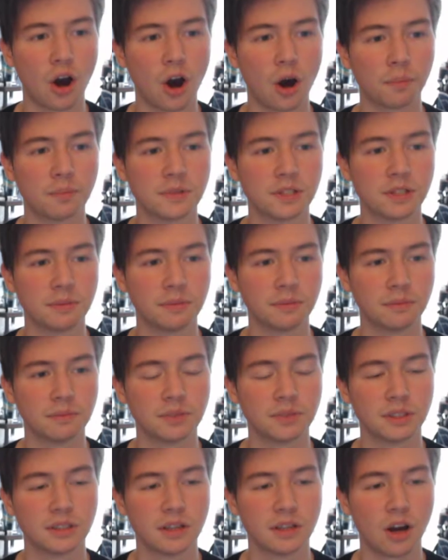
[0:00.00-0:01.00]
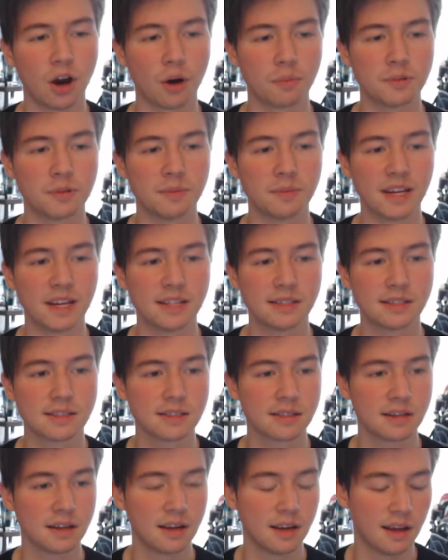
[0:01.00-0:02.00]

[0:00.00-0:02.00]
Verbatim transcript: optim optimates.